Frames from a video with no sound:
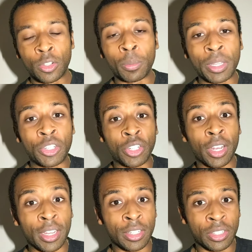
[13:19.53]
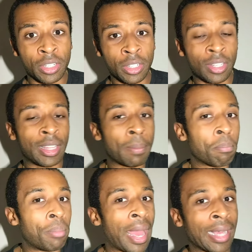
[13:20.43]
to be judged, to
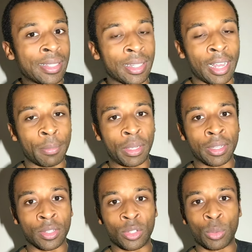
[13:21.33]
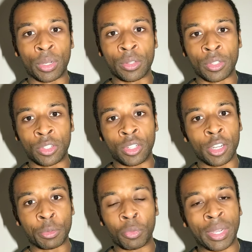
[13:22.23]
then backslide because of someone else's
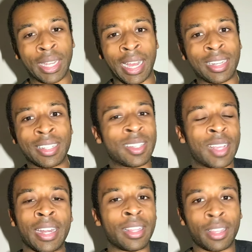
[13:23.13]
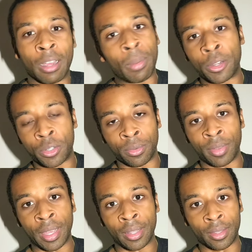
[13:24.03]
judgment when God didn't say anything about your
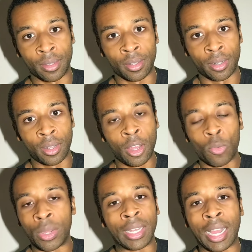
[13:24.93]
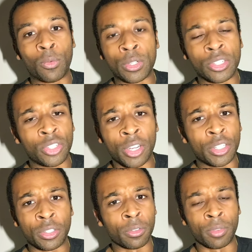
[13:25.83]
faith. When God wasn't
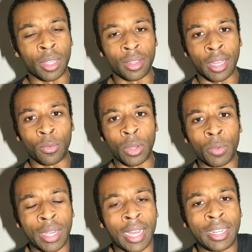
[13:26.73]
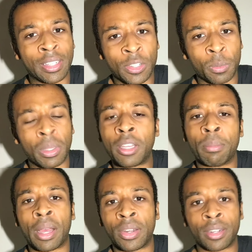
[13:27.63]
judging your faith that way, when God didn't speak
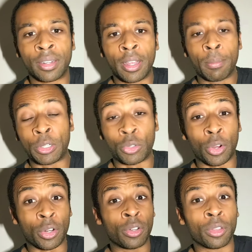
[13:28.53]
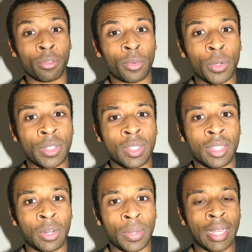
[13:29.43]
about it, but you heard another voice and
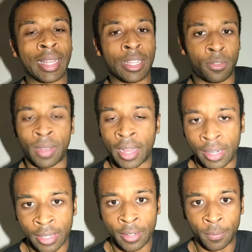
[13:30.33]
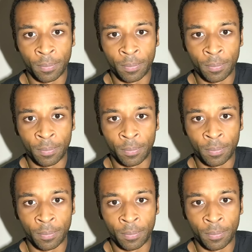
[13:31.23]
said, okay, that's valid.